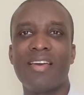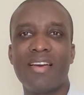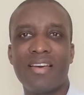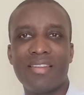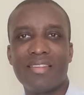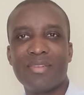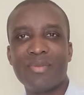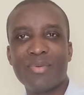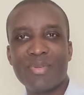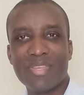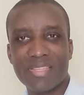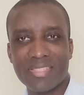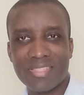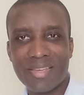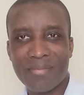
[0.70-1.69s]

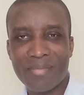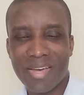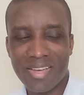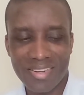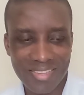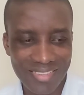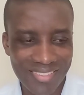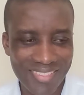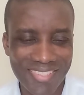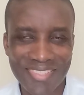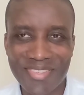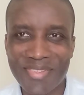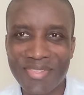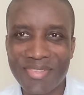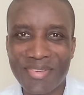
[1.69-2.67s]
Hallelujah, somebody.
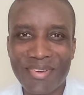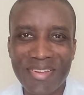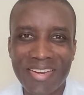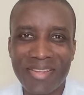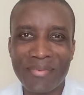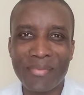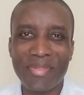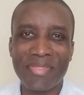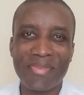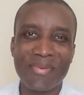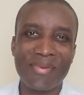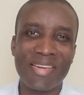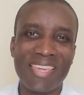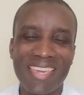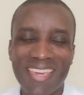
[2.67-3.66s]
It's good to connect with
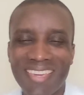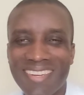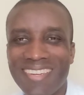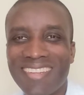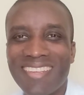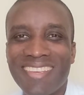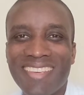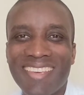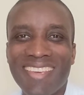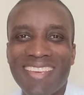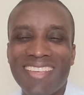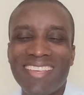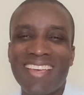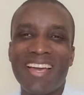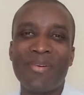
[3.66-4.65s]
you again.
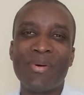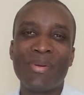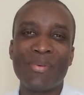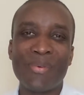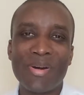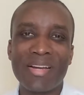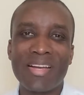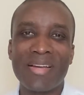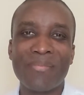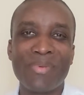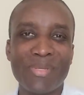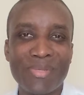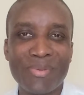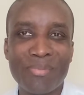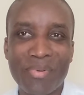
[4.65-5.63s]
I want to welcome
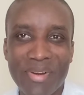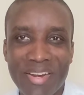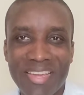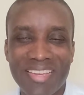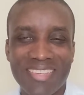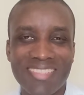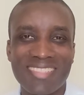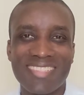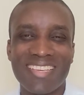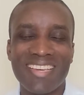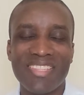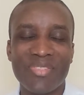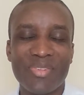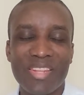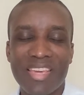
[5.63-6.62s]
you to prayers.
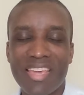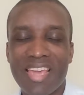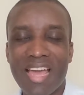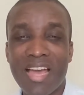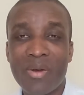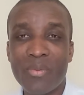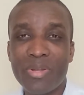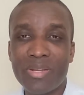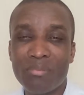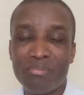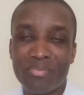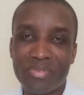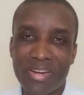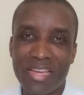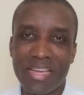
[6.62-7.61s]
And today I want to
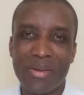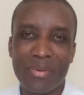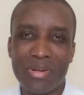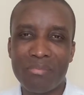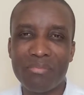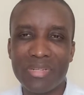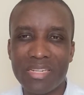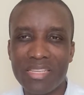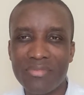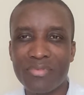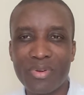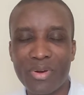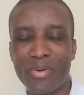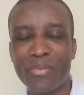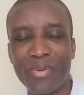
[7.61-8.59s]
pray. I want to
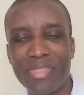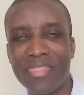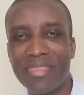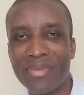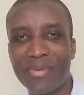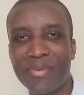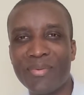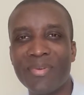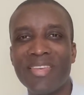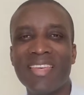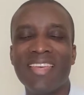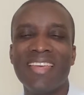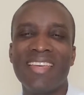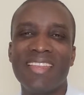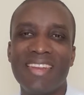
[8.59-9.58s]
believe God with you
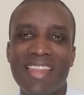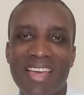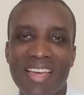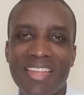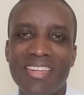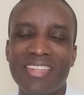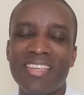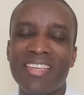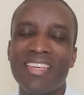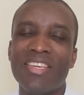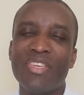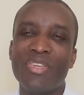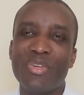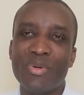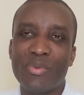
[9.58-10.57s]
that
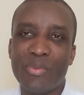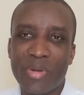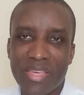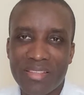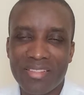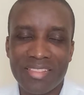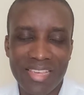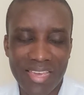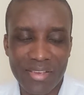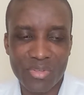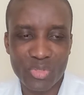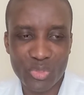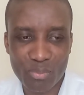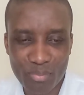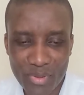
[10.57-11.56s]
you will
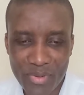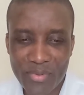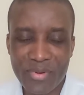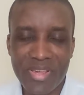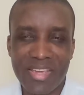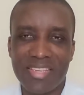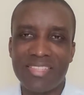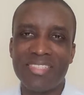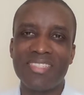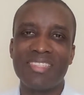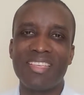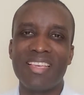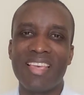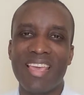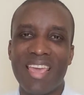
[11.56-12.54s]

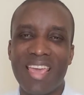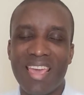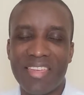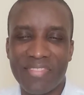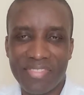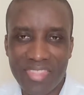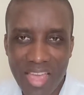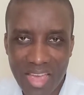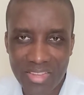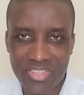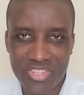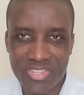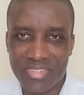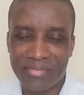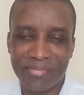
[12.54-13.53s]
experience a
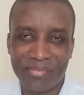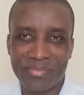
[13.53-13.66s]
touch